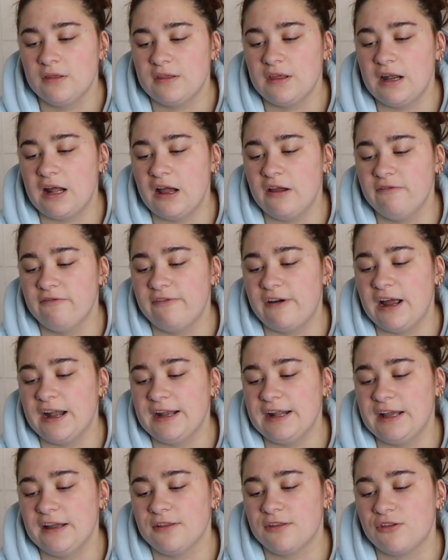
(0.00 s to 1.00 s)
Then I have
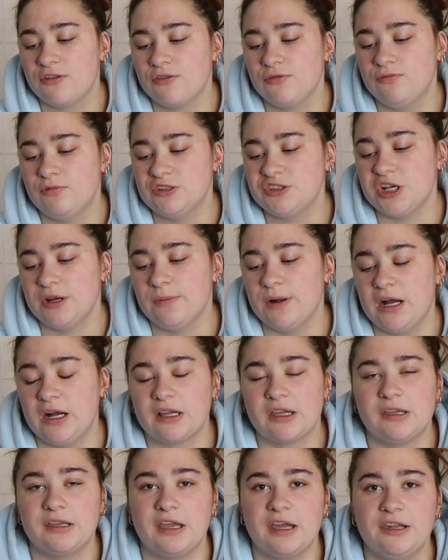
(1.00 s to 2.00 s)
Finance, which I'm
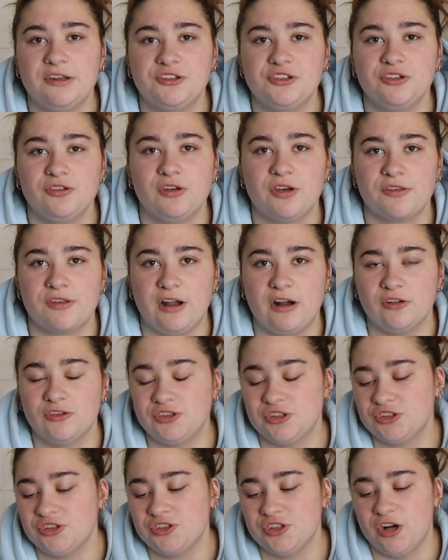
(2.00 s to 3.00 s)
not going to get into because I'll
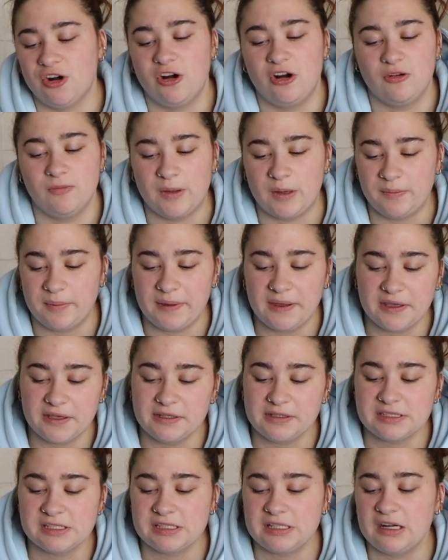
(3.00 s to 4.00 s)
just show all my
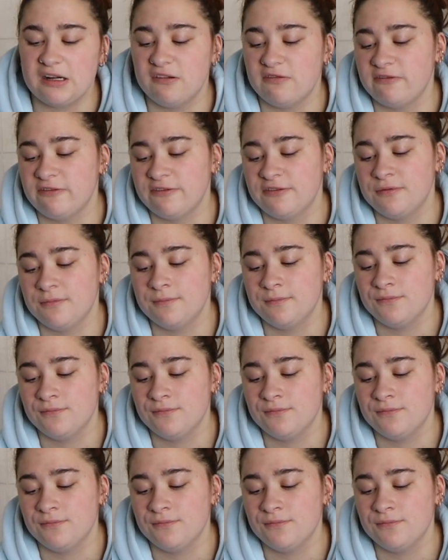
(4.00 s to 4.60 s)
banking stuff.